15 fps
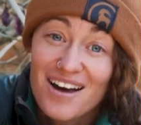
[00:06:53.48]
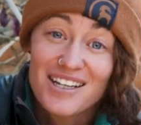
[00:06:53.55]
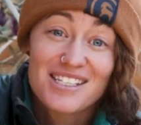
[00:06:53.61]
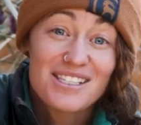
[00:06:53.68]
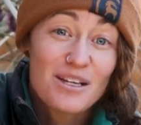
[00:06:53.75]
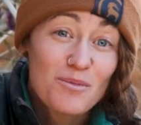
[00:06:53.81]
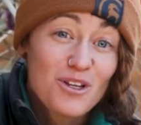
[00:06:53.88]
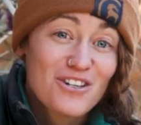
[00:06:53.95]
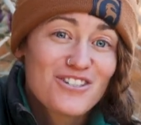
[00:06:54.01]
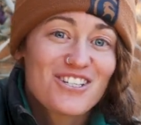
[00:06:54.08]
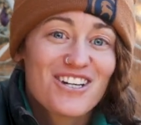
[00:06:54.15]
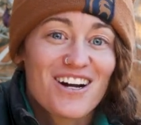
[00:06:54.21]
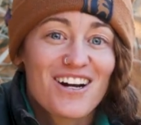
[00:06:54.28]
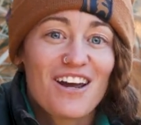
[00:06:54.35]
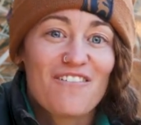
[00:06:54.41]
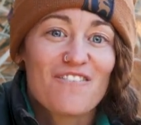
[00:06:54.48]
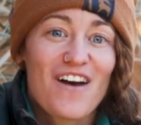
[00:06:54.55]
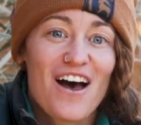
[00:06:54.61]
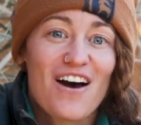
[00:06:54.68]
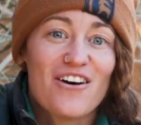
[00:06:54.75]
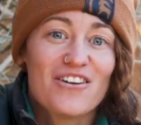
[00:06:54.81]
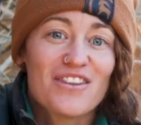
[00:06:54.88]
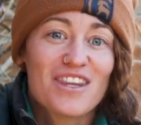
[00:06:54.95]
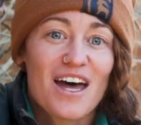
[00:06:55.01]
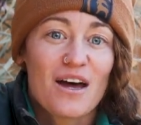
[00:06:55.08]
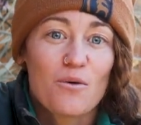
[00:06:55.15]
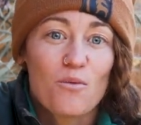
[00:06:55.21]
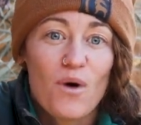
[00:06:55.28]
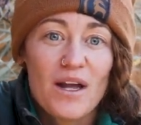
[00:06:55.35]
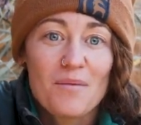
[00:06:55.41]
A similar study found
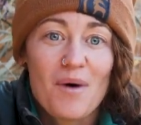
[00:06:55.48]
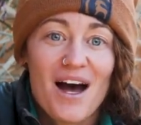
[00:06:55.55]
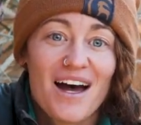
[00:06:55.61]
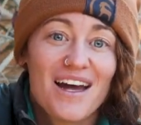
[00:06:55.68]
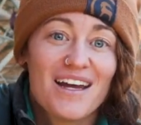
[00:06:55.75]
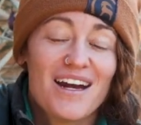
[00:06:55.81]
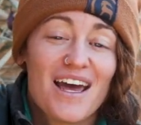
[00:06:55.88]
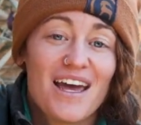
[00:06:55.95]
that white pine